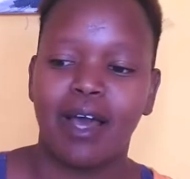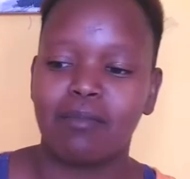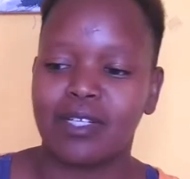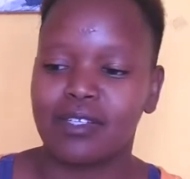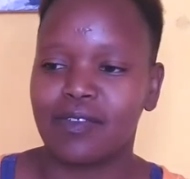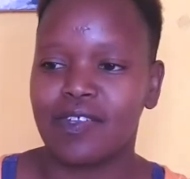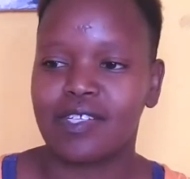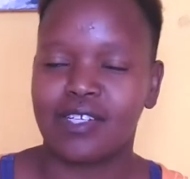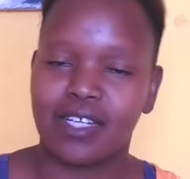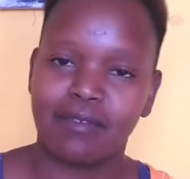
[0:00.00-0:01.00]
I'm just on
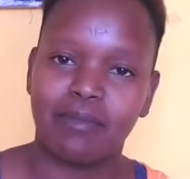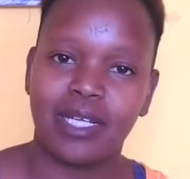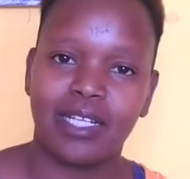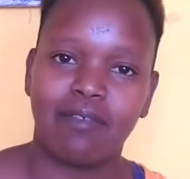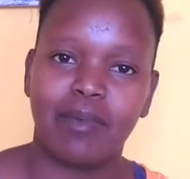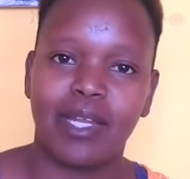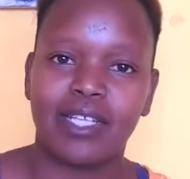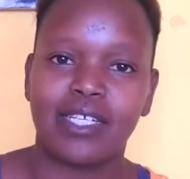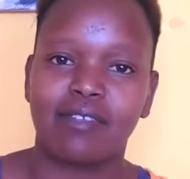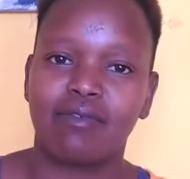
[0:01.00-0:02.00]
this treadmill. I've been
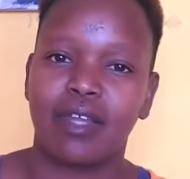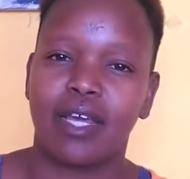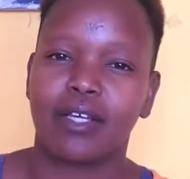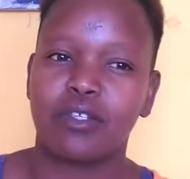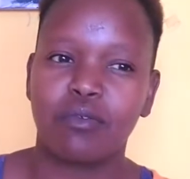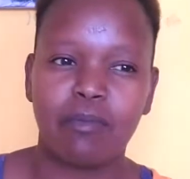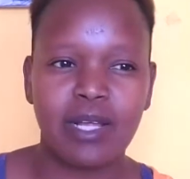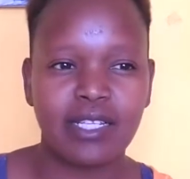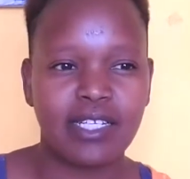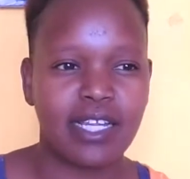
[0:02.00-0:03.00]
at it for like 2
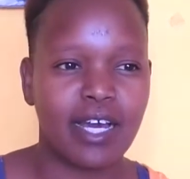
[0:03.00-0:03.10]
months